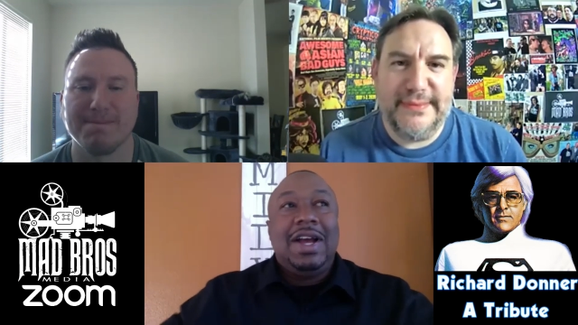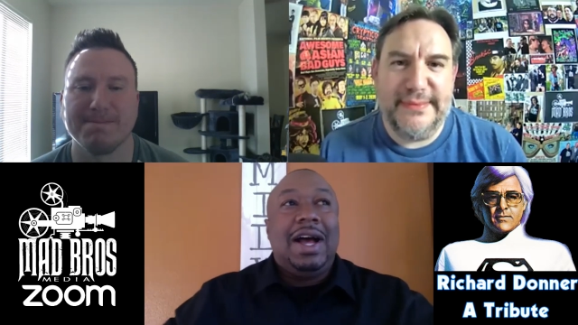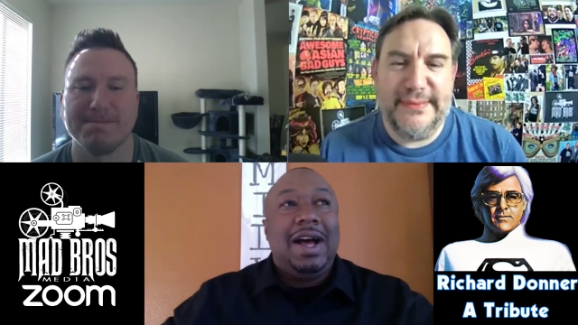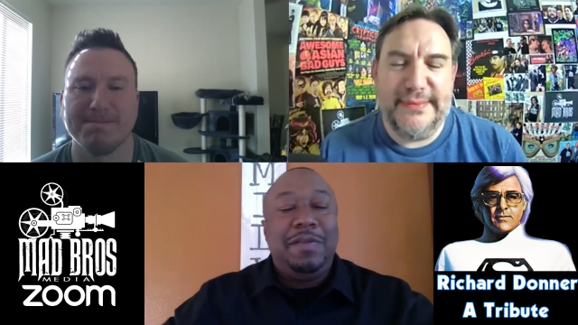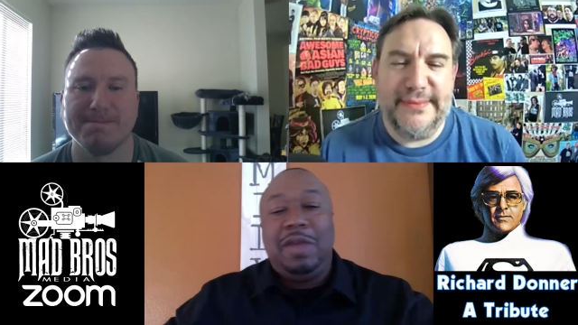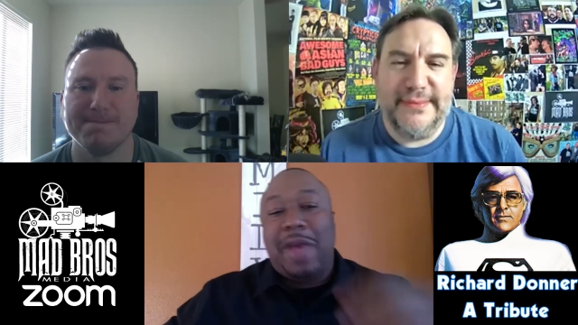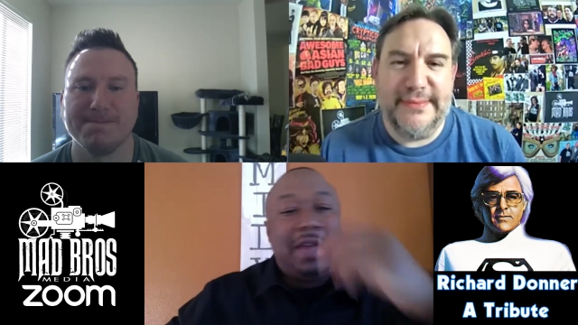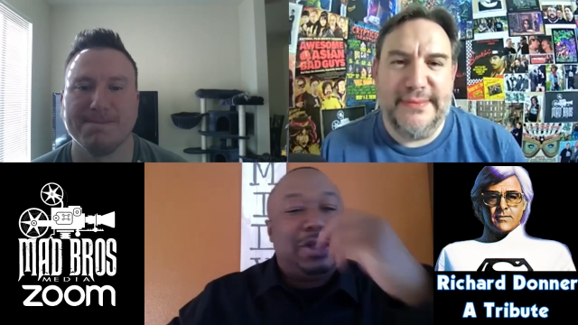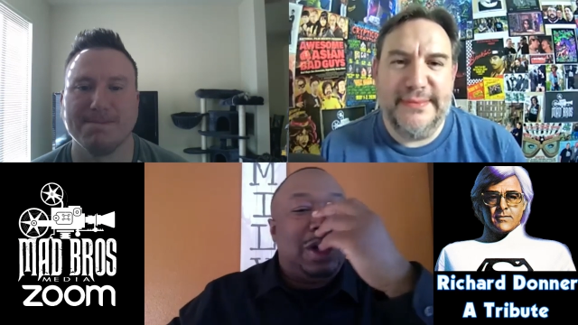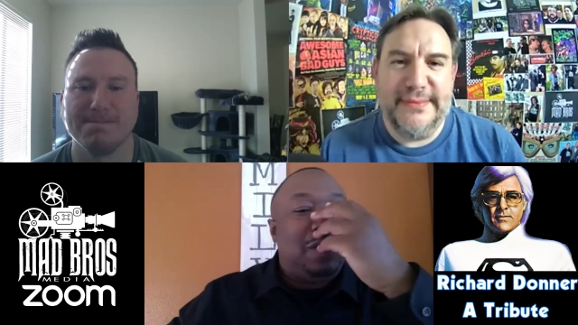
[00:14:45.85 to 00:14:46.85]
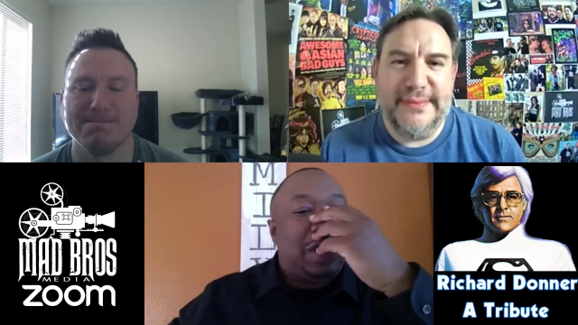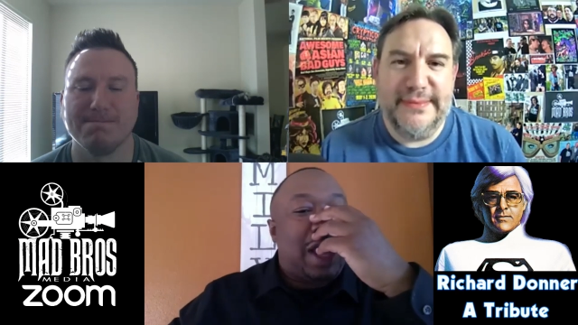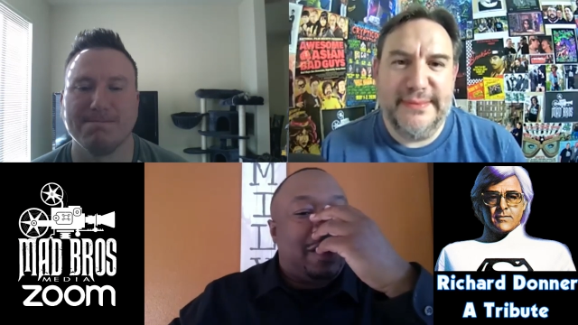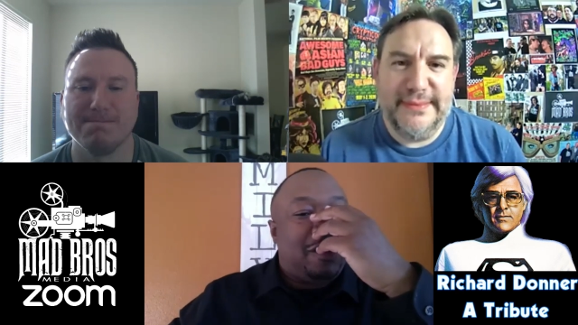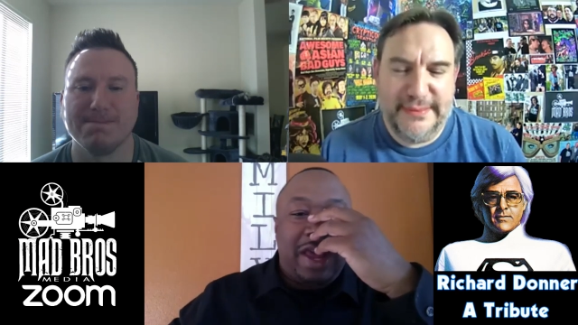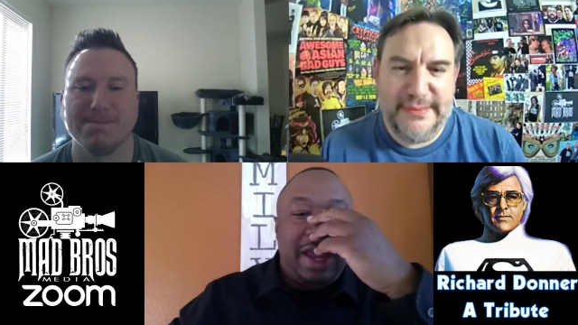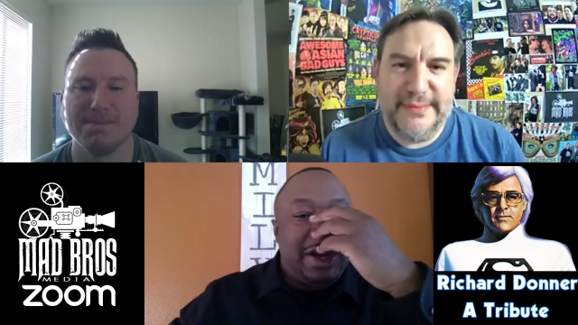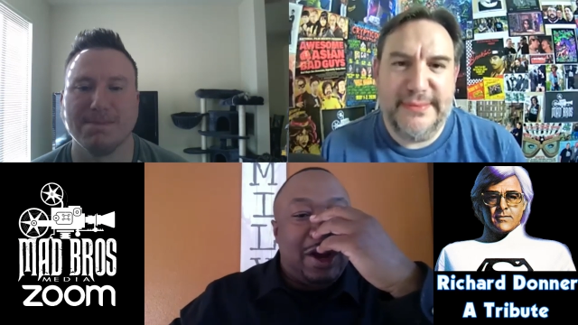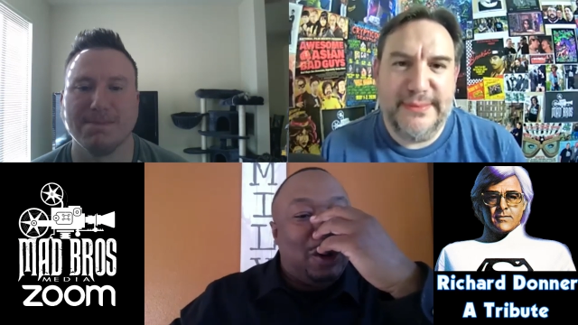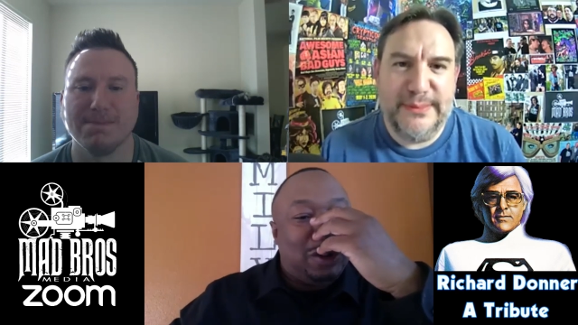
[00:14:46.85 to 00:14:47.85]
Speaker 1: Um, he may show up with like a red
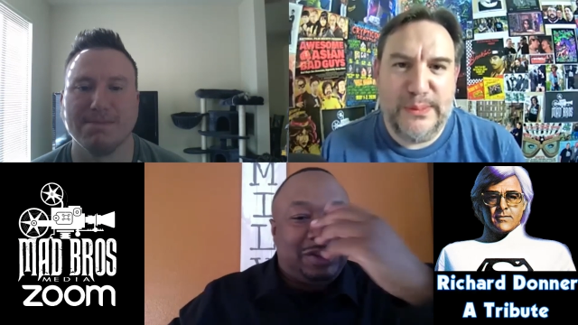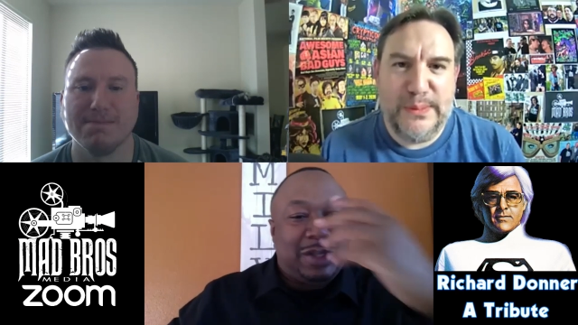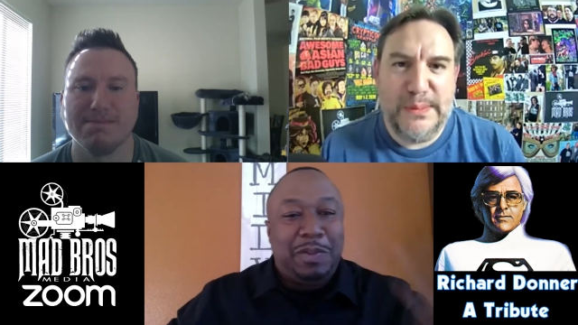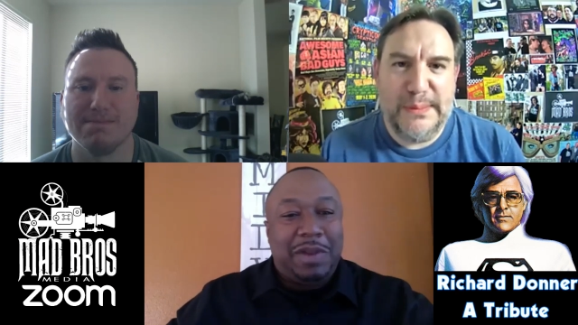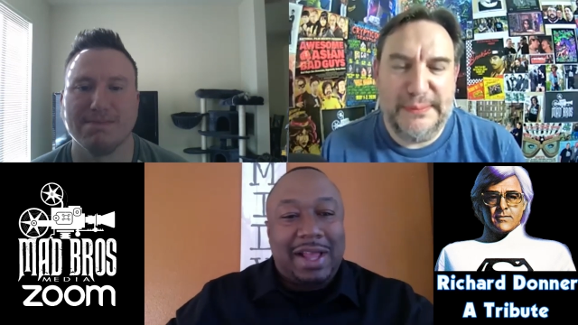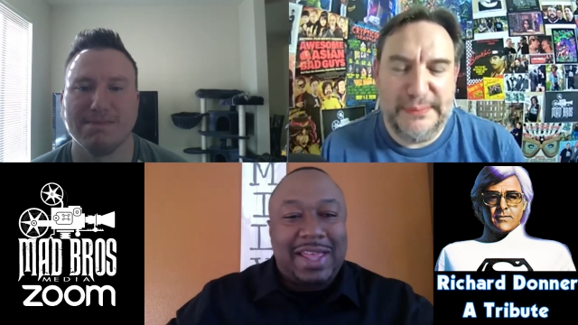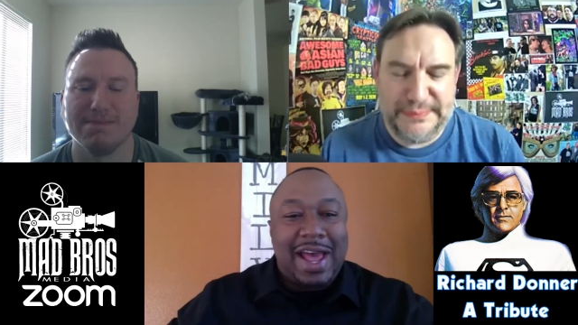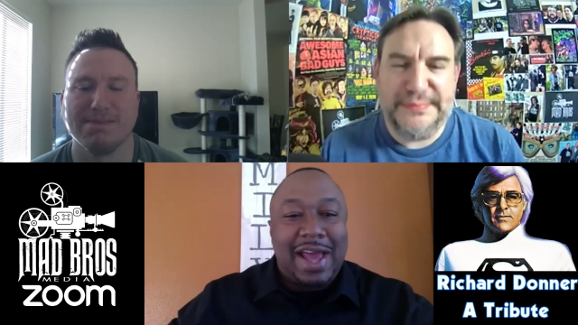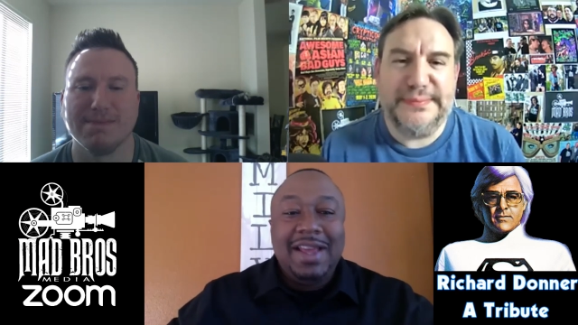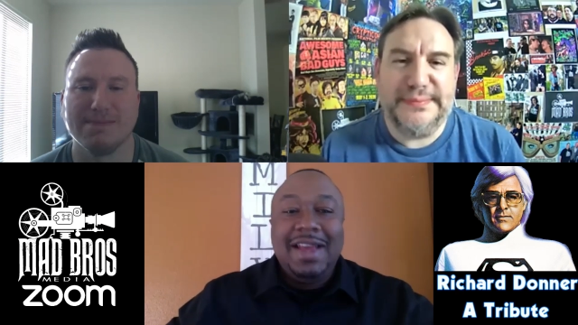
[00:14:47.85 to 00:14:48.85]
nose or something like that.